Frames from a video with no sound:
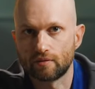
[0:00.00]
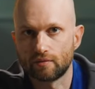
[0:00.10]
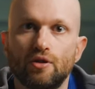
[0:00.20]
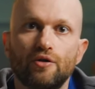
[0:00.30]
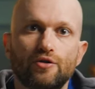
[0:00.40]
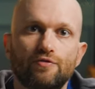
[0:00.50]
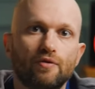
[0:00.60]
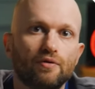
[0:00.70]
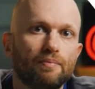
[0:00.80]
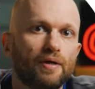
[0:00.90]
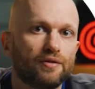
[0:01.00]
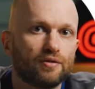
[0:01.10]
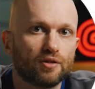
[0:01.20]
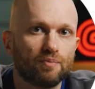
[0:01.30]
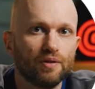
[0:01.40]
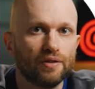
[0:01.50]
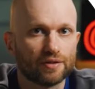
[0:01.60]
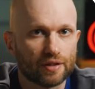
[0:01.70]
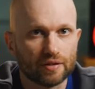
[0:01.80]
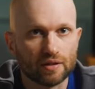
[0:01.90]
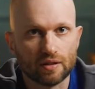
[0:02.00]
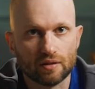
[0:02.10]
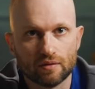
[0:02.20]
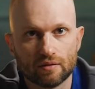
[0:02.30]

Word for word: Search for Roberto's player ID.